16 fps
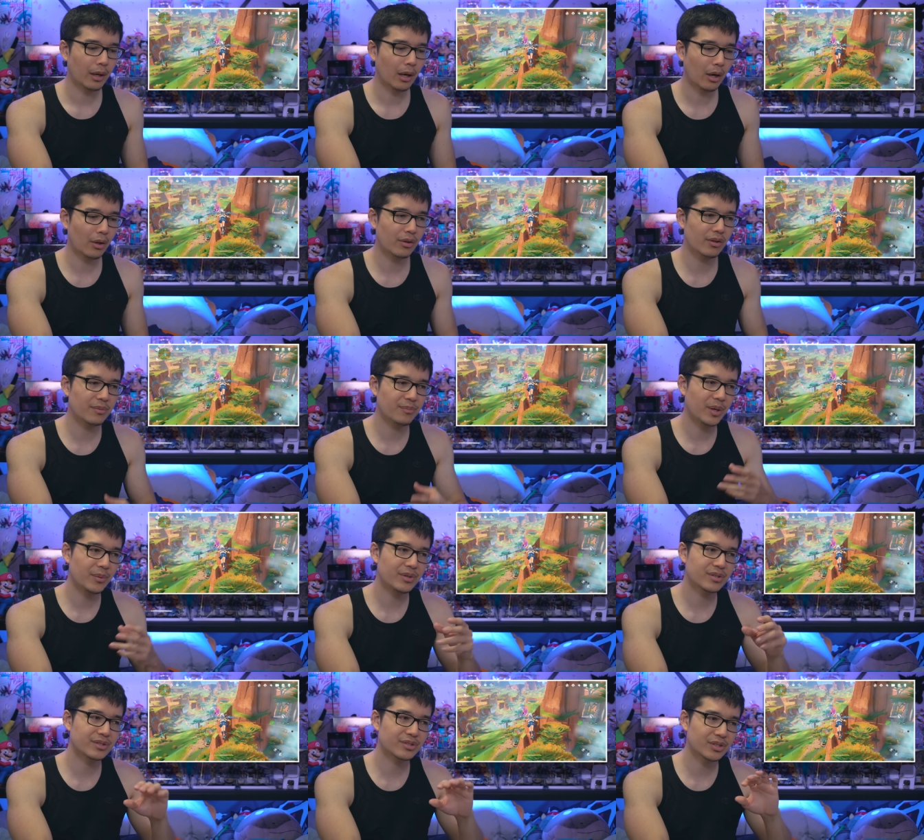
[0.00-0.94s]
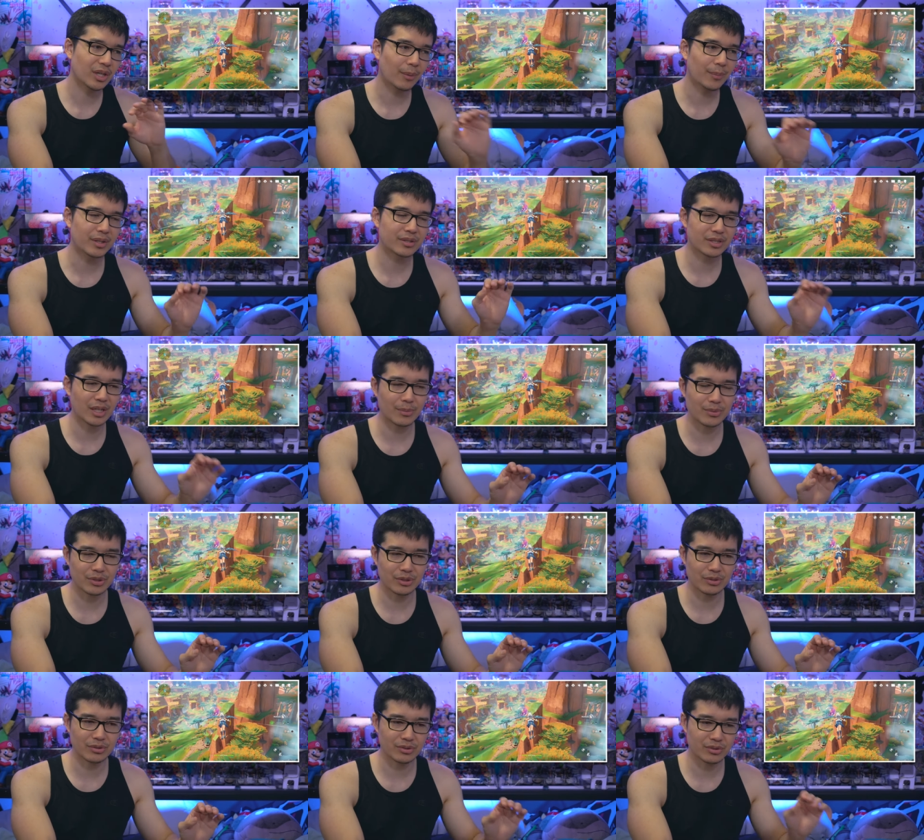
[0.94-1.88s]
Other than maybe some
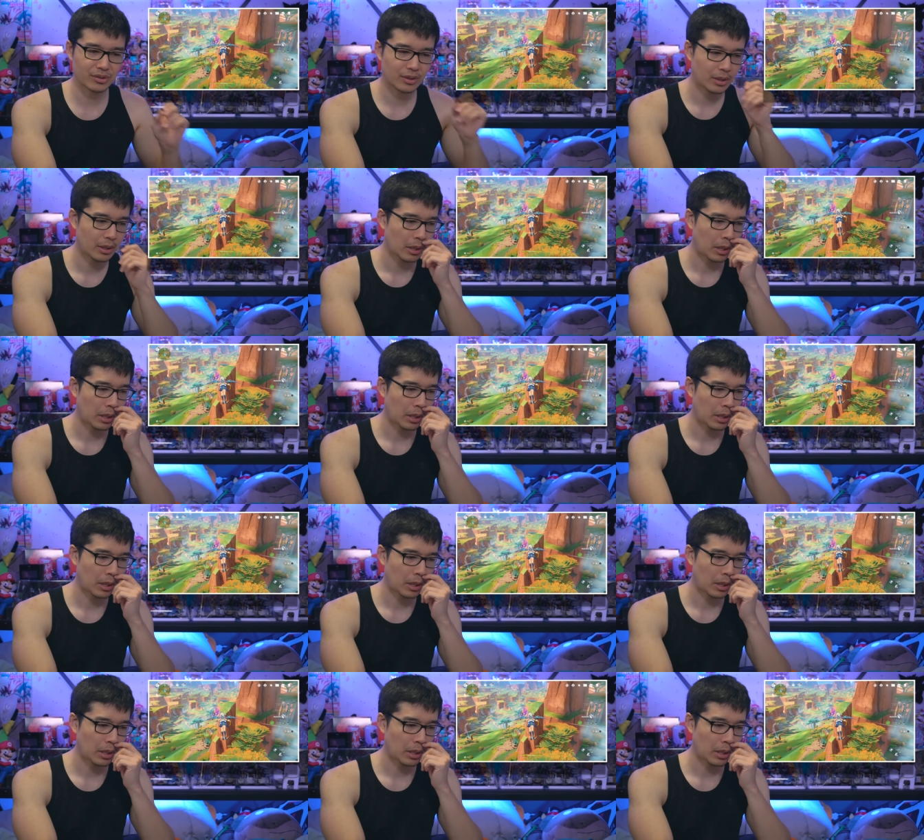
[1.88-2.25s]
exceptions